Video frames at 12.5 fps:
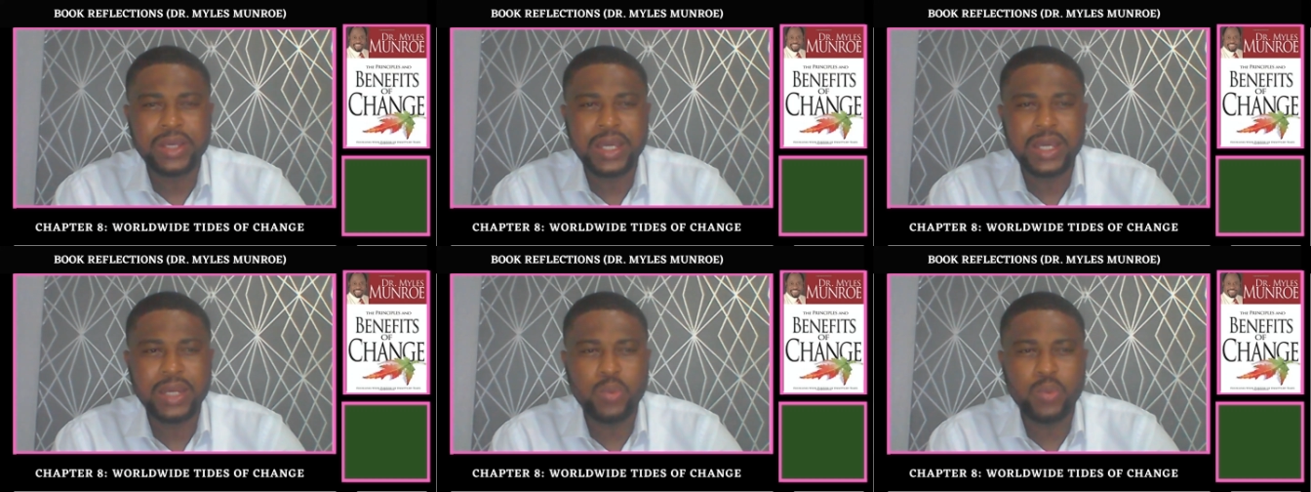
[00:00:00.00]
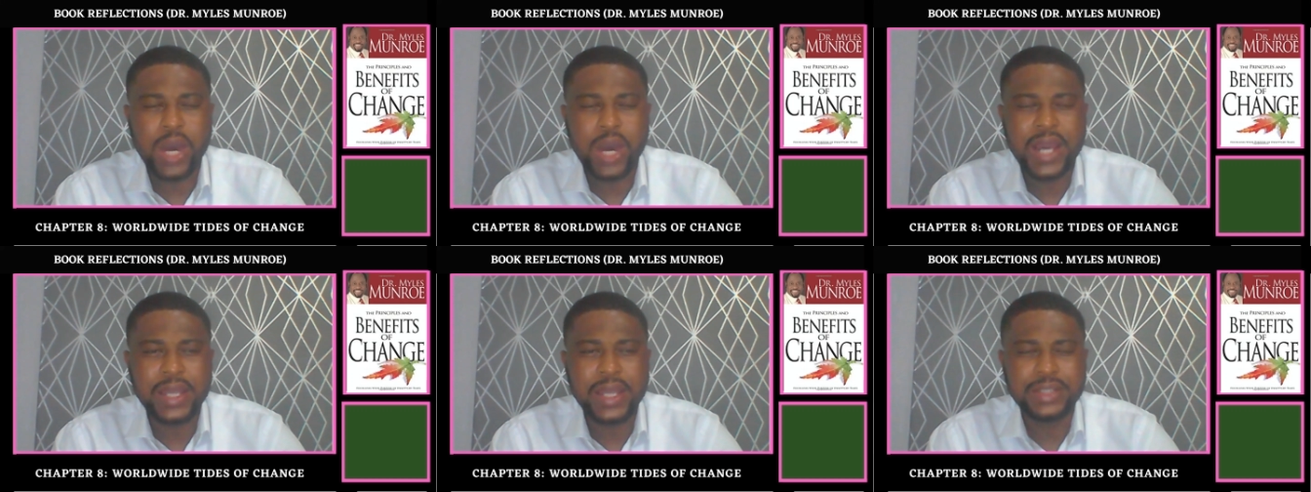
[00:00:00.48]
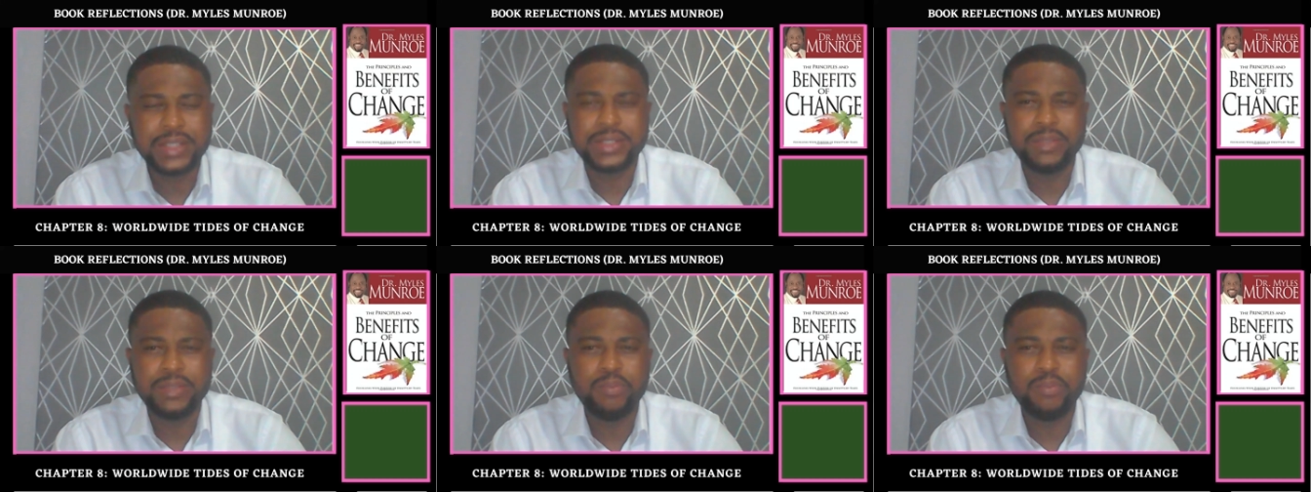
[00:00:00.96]
and why it is
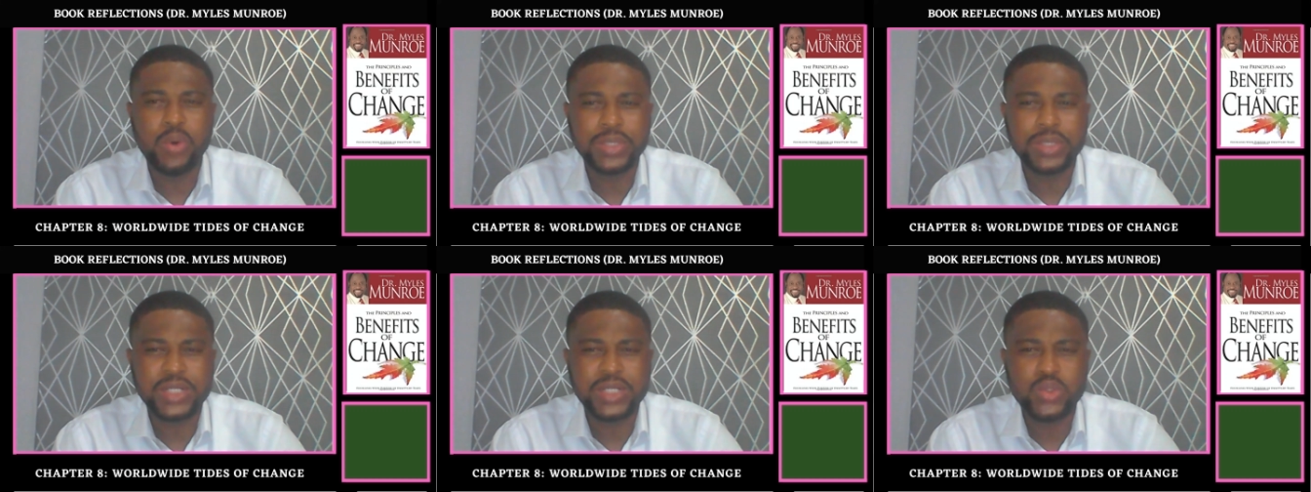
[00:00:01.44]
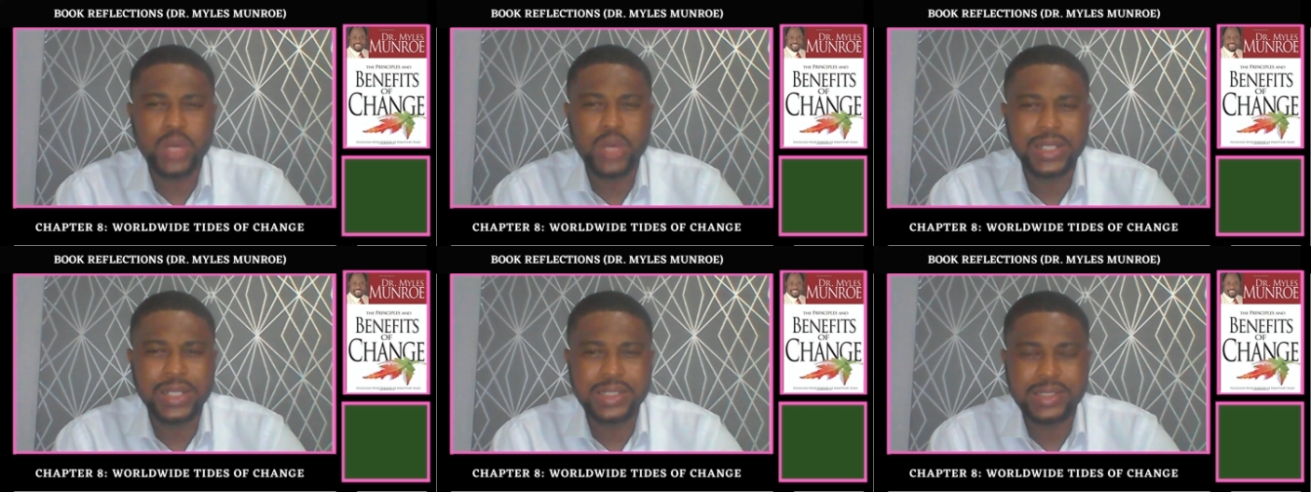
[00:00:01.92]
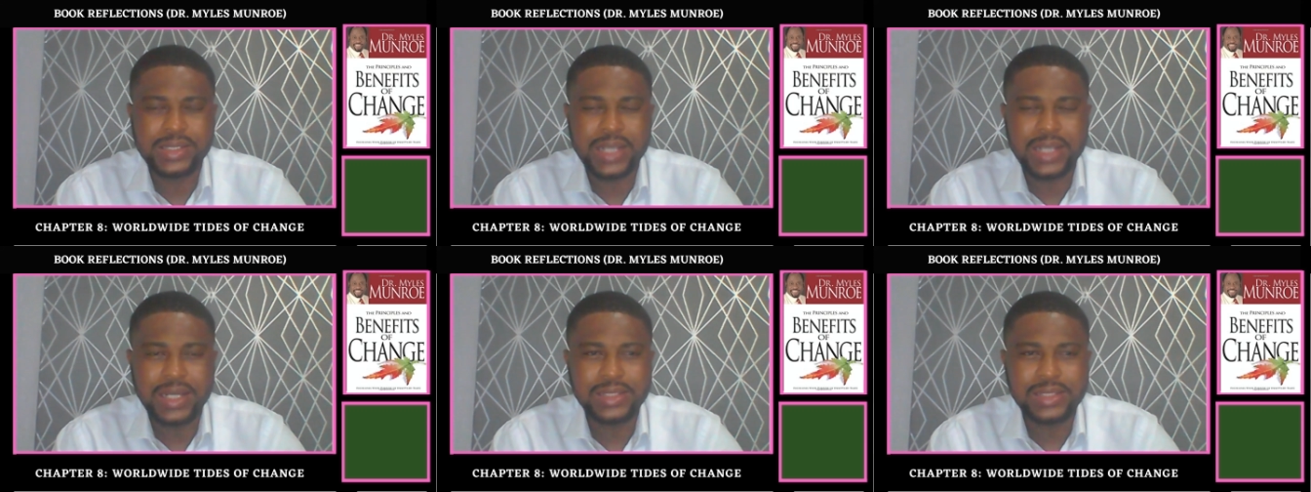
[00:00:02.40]
important to
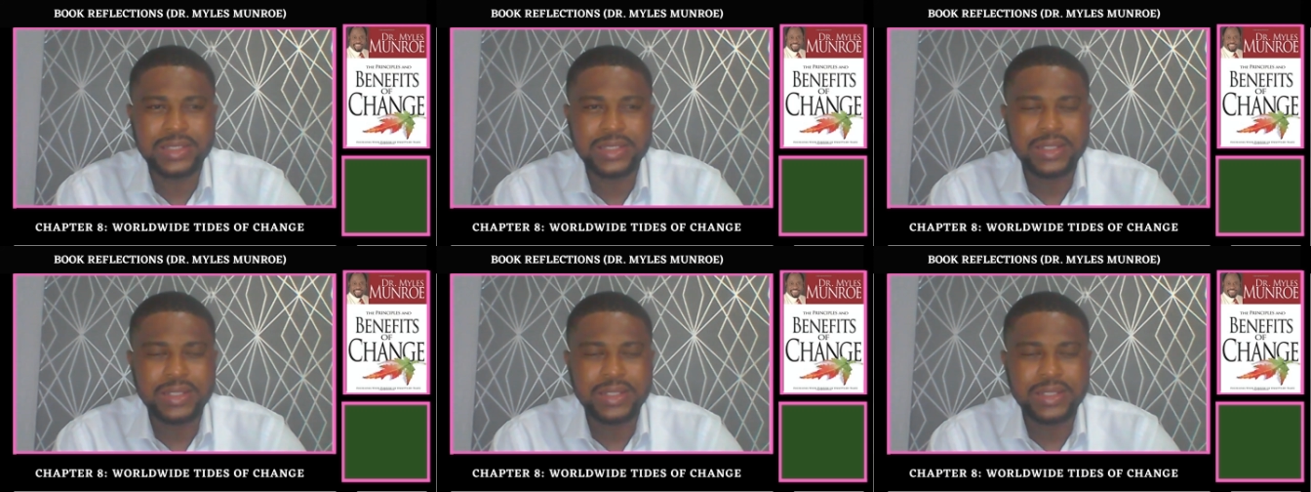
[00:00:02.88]
understand